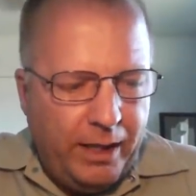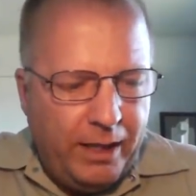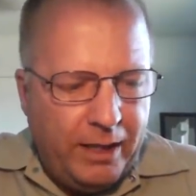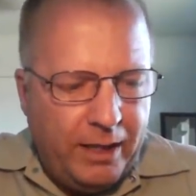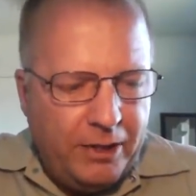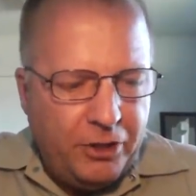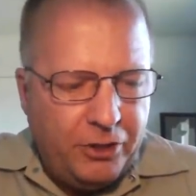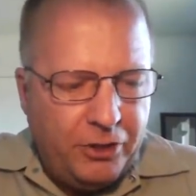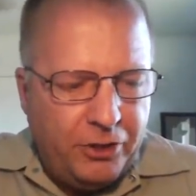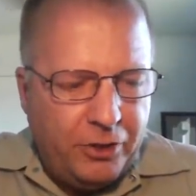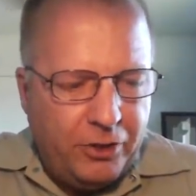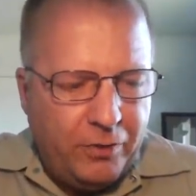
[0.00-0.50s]

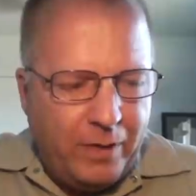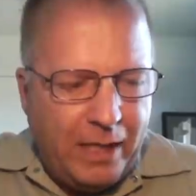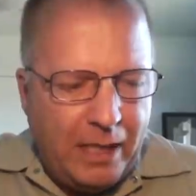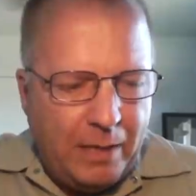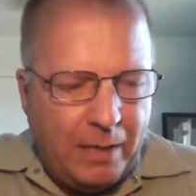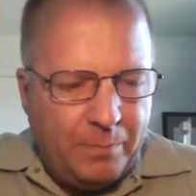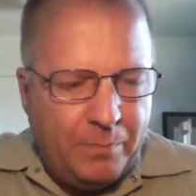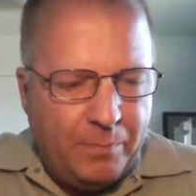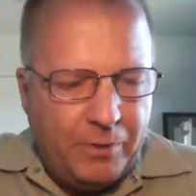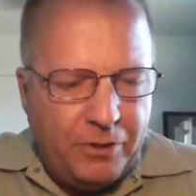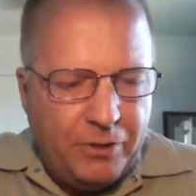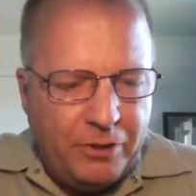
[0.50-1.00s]
And it just so
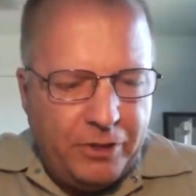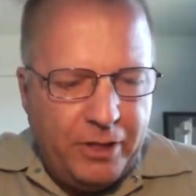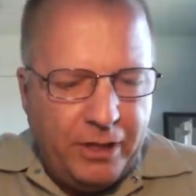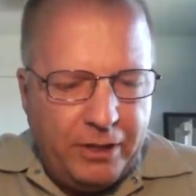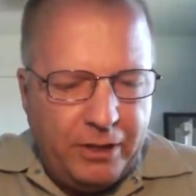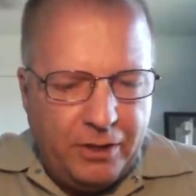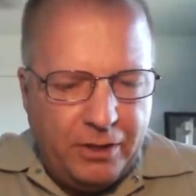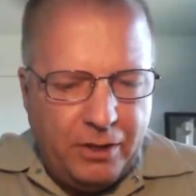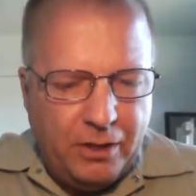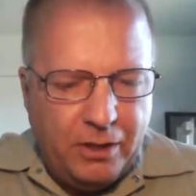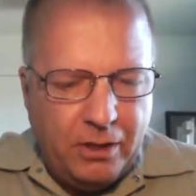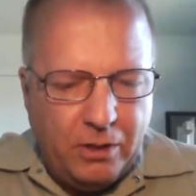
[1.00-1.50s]
happens
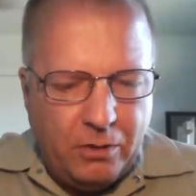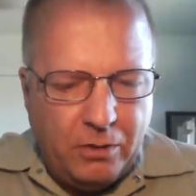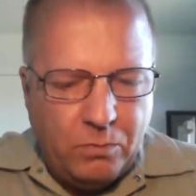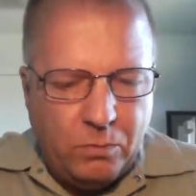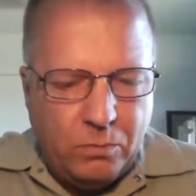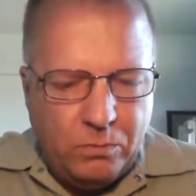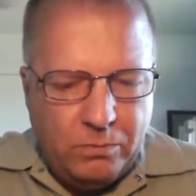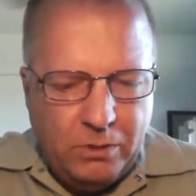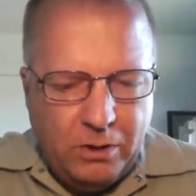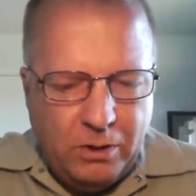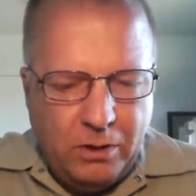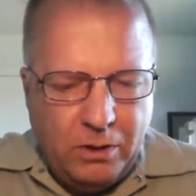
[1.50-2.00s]
that
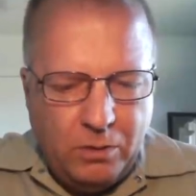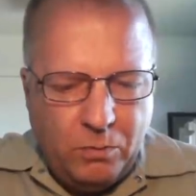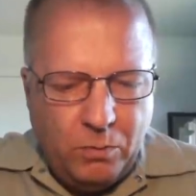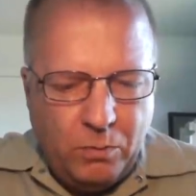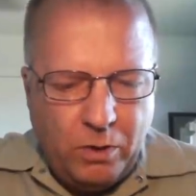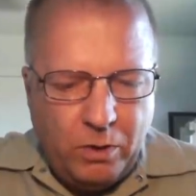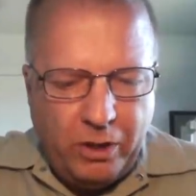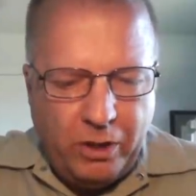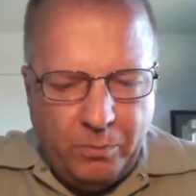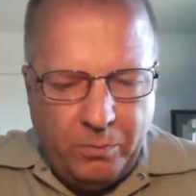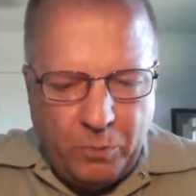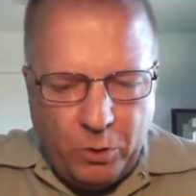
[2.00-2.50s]
uh,
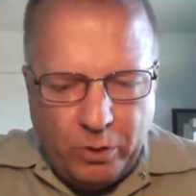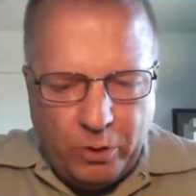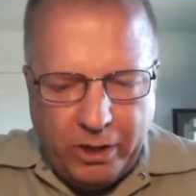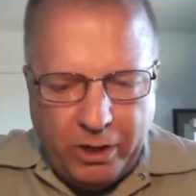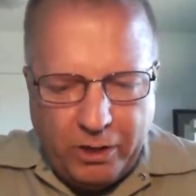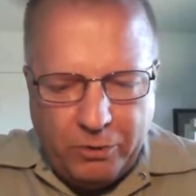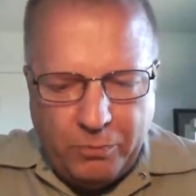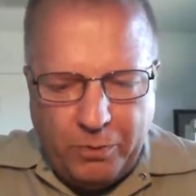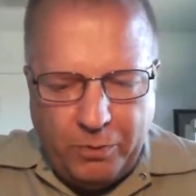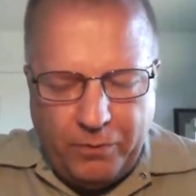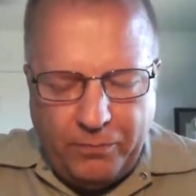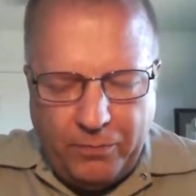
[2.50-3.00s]
one of the
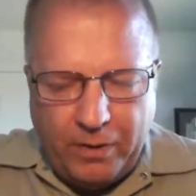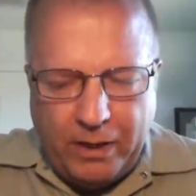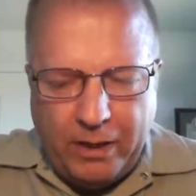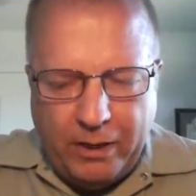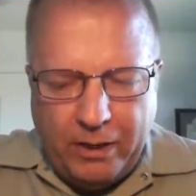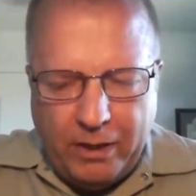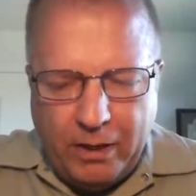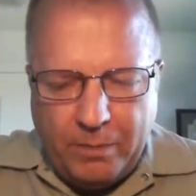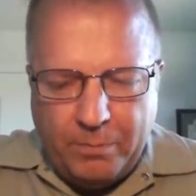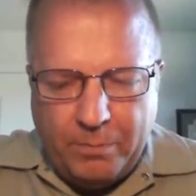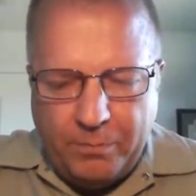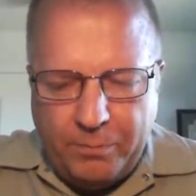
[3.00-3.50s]
mornings we
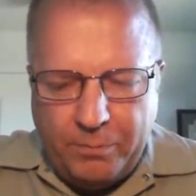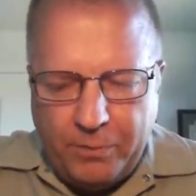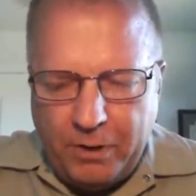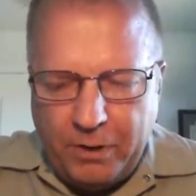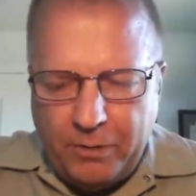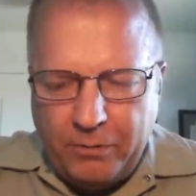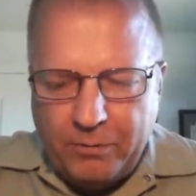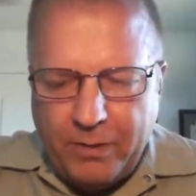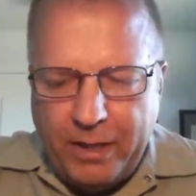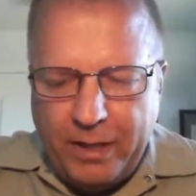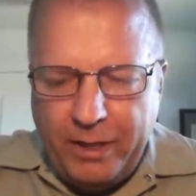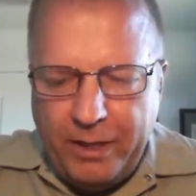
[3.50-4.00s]
fired up
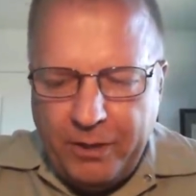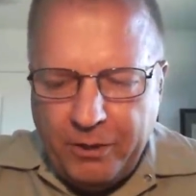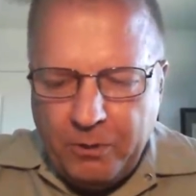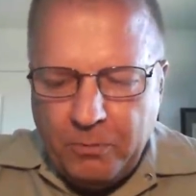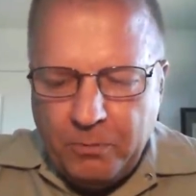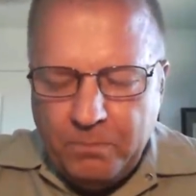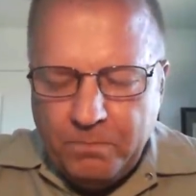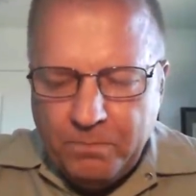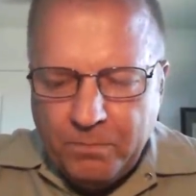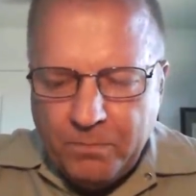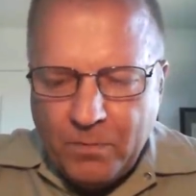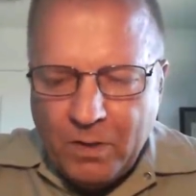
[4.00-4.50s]
uh, the
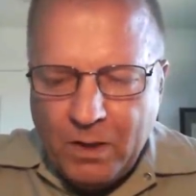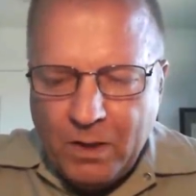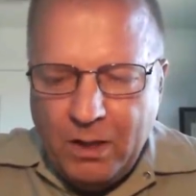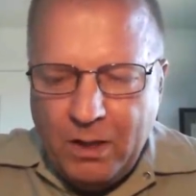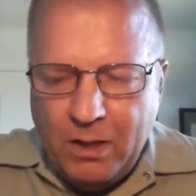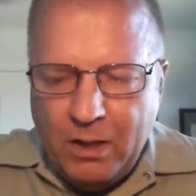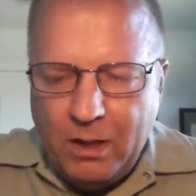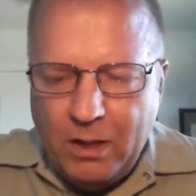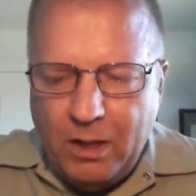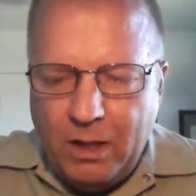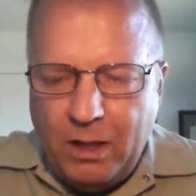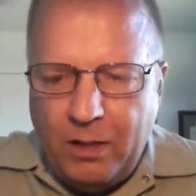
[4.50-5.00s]
radio,
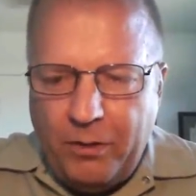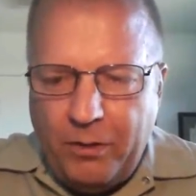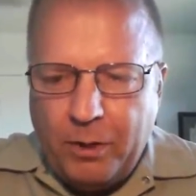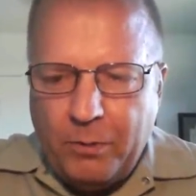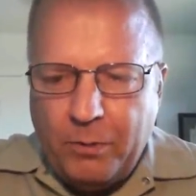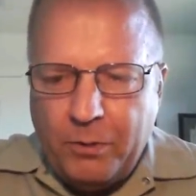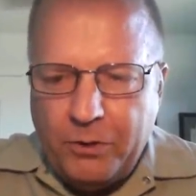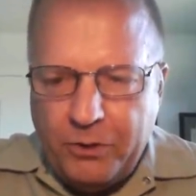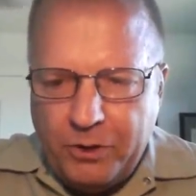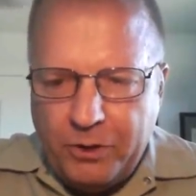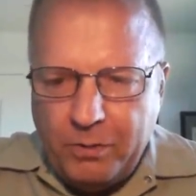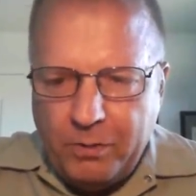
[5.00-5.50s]
uh,
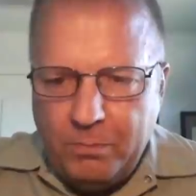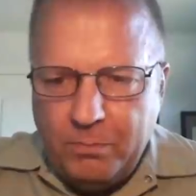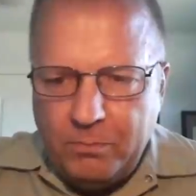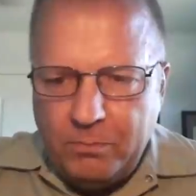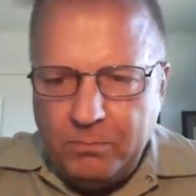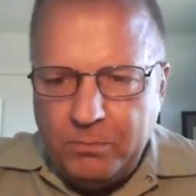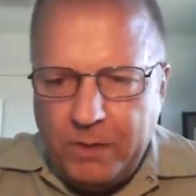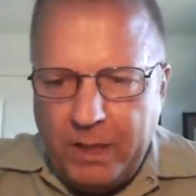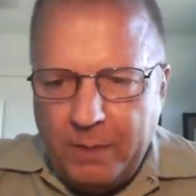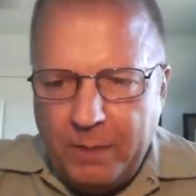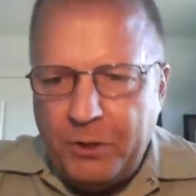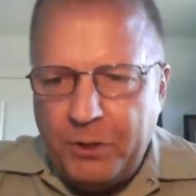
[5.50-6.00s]
there were
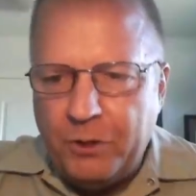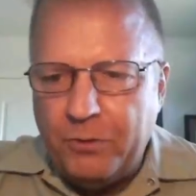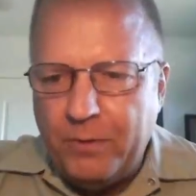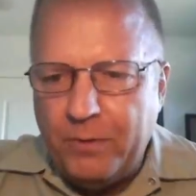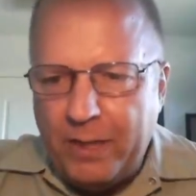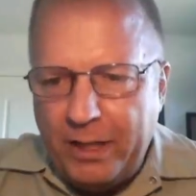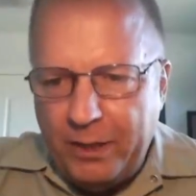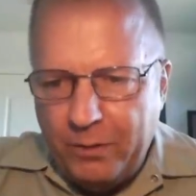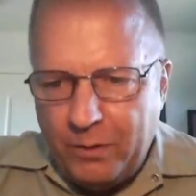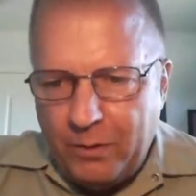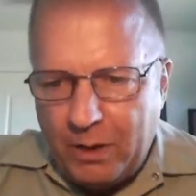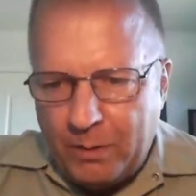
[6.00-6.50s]
some amateur
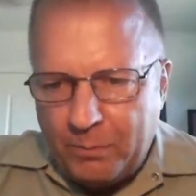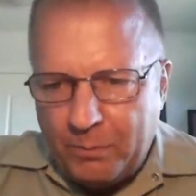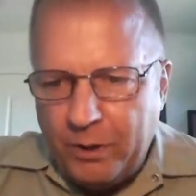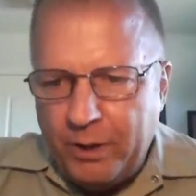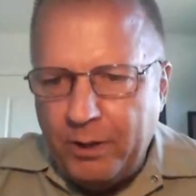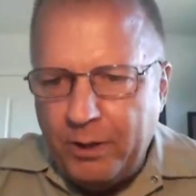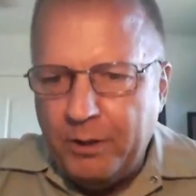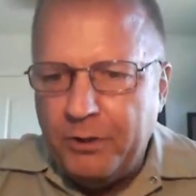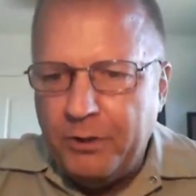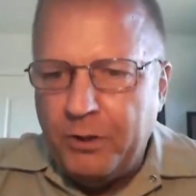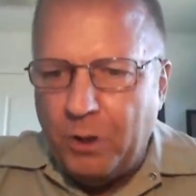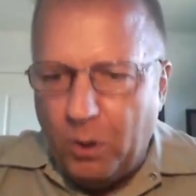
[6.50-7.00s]
radio
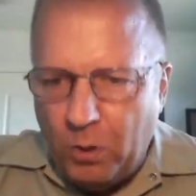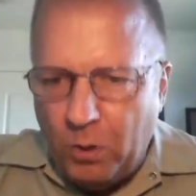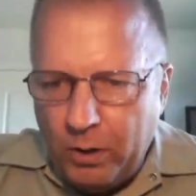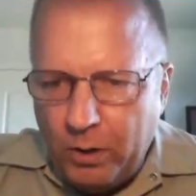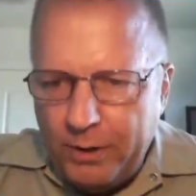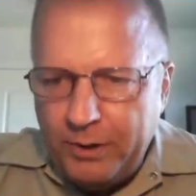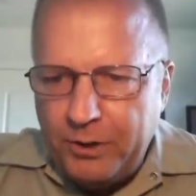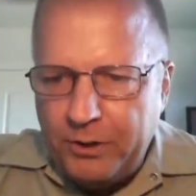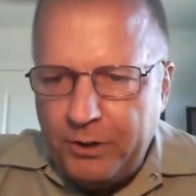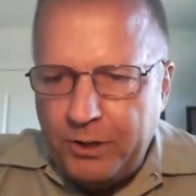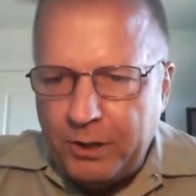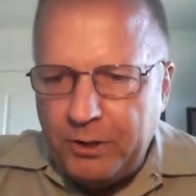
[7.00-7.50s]
operators
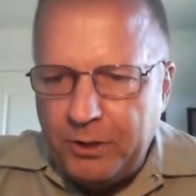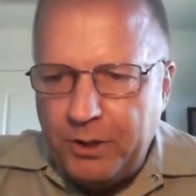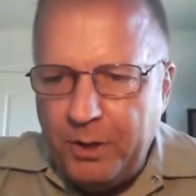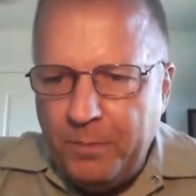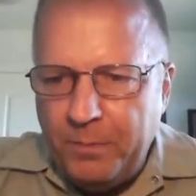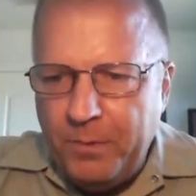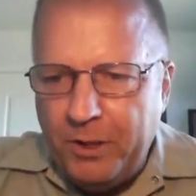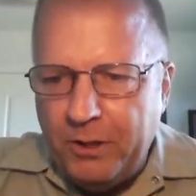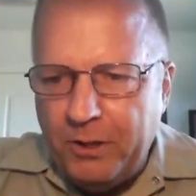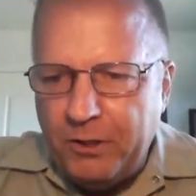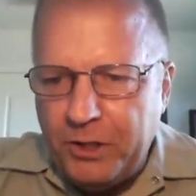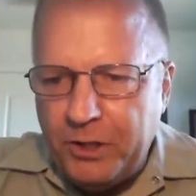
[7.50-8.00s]
on the
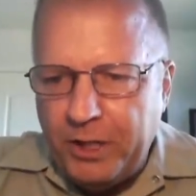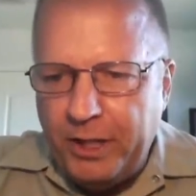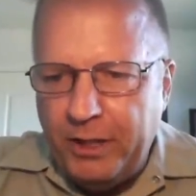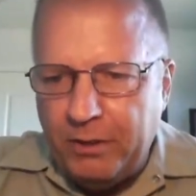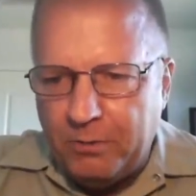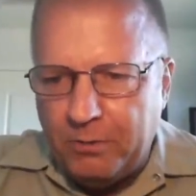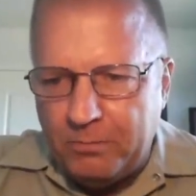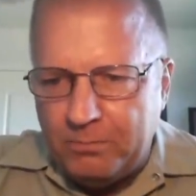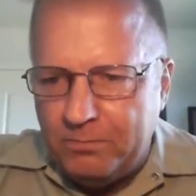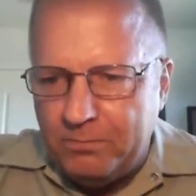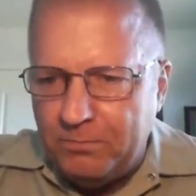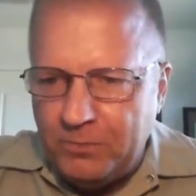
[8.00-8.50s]
60 meter
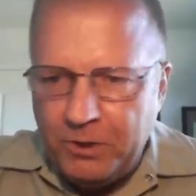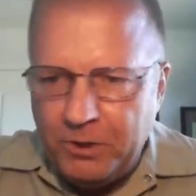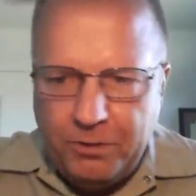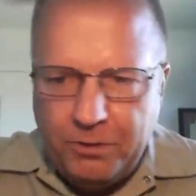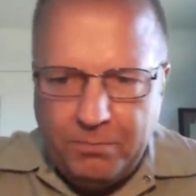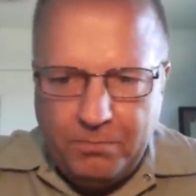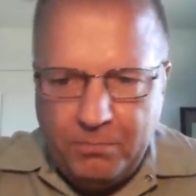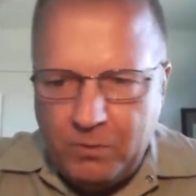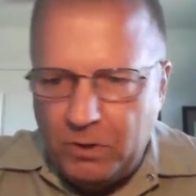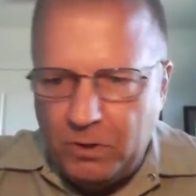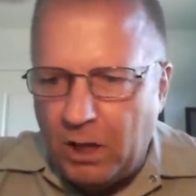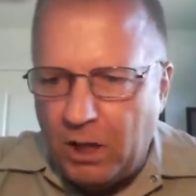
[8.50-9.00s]
channel
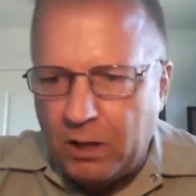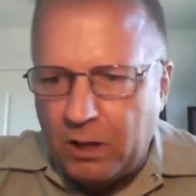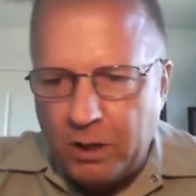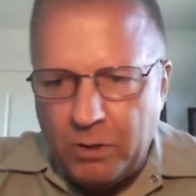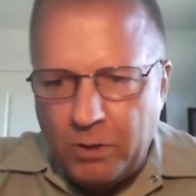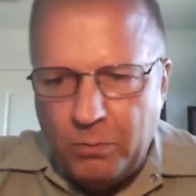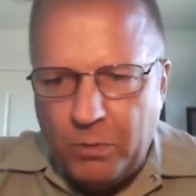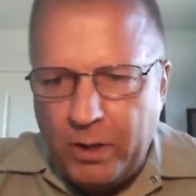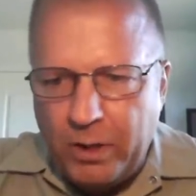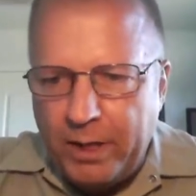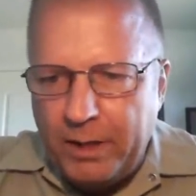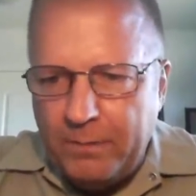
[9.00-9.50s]
just
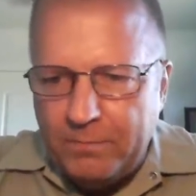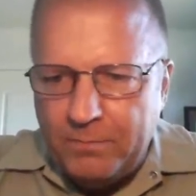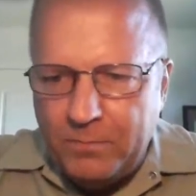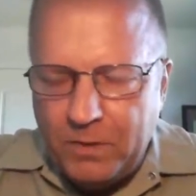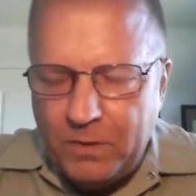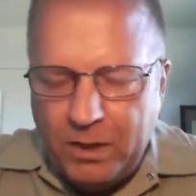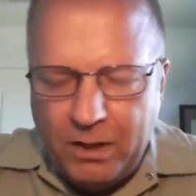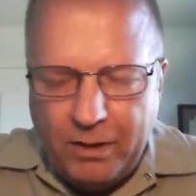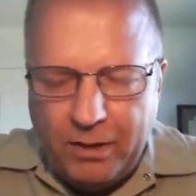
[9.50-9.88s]
talking away.